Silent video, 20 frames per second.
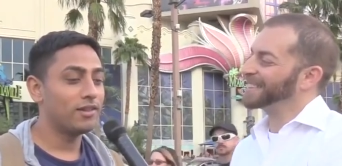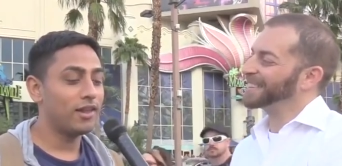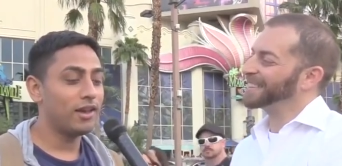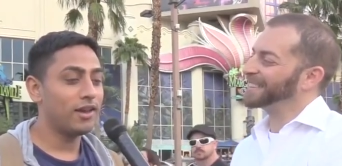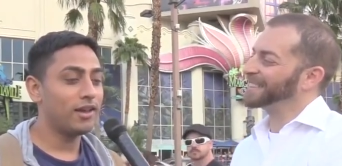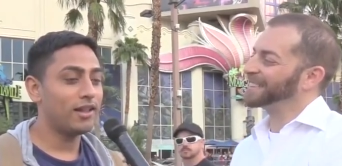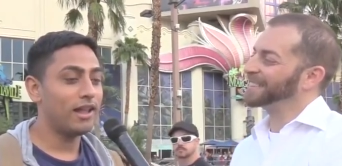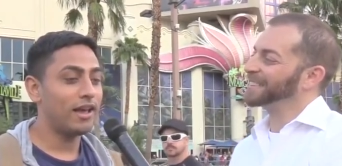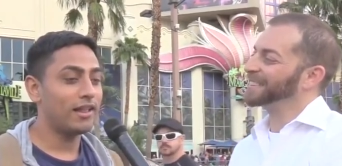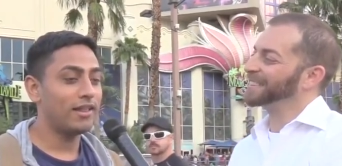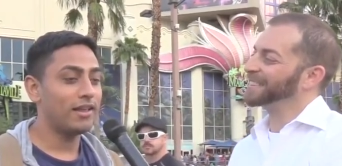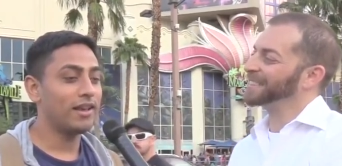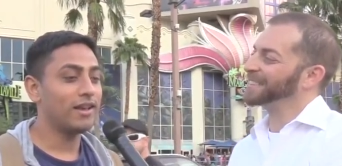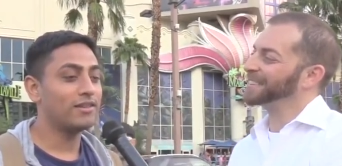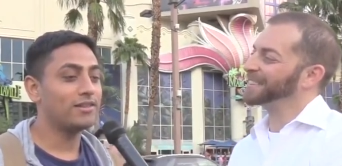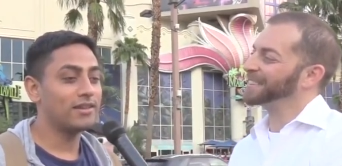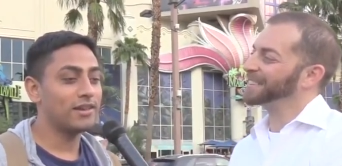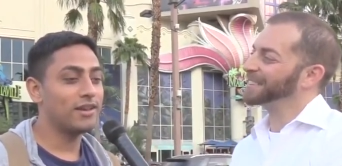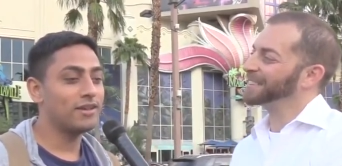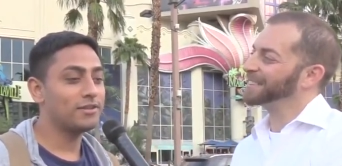Speaker 1: think like they
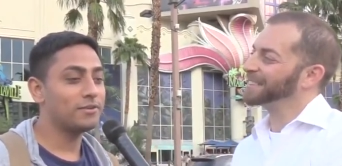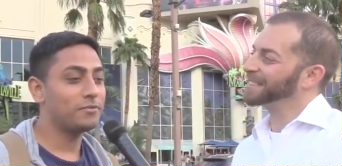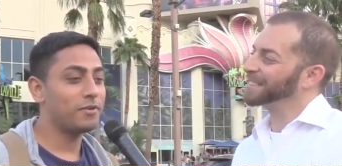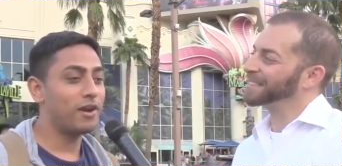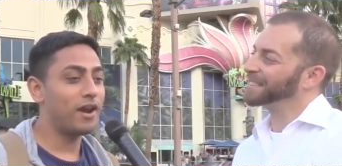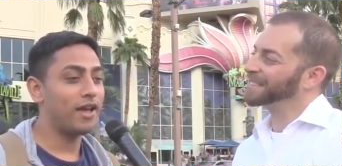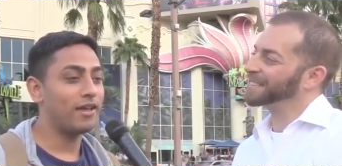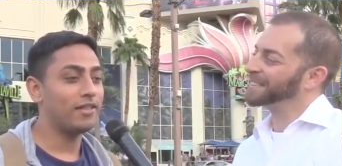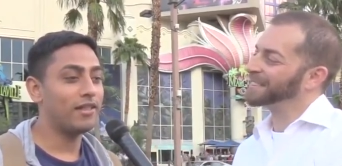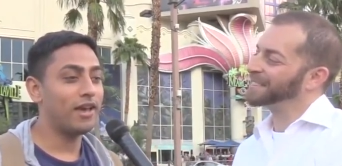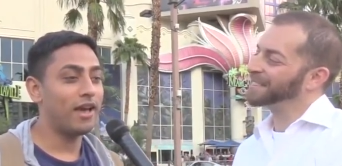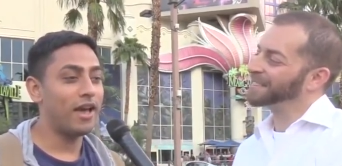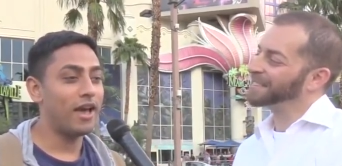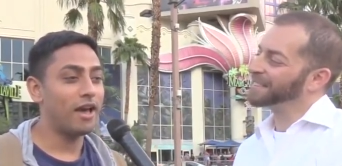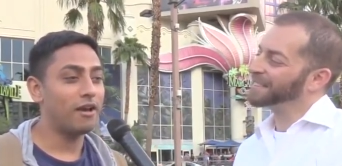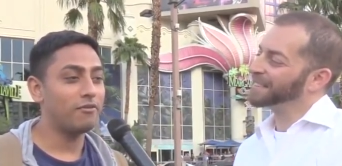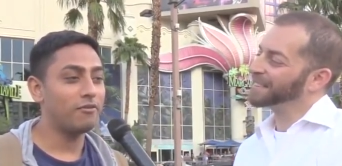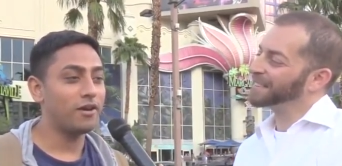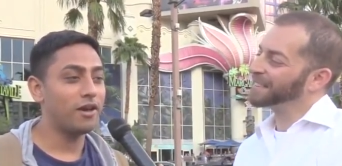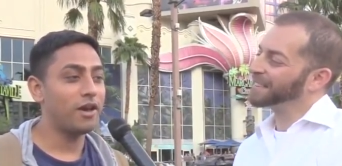exist, but like they
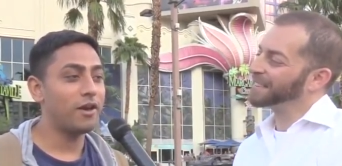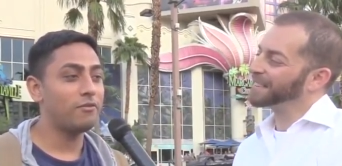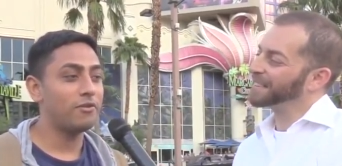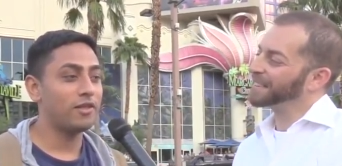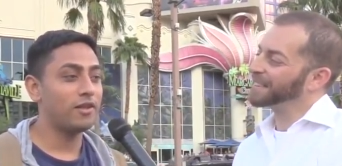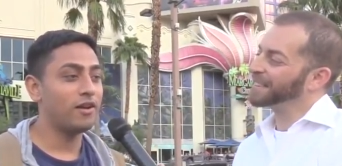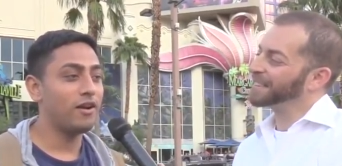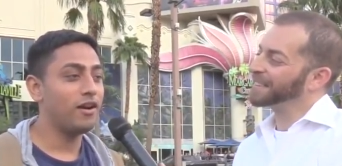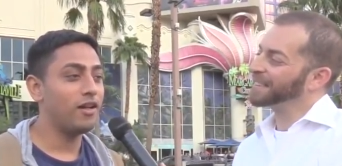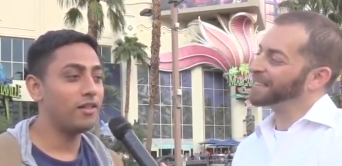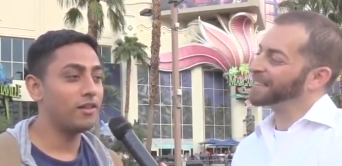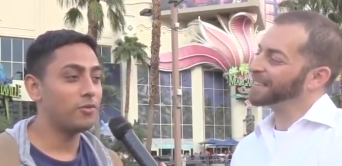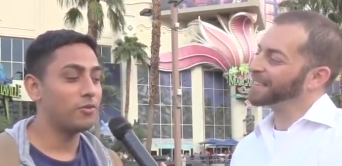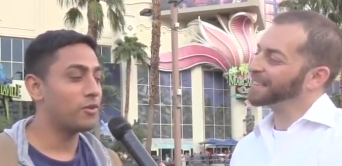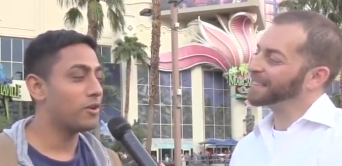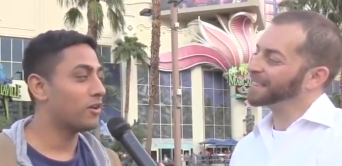have everything. All the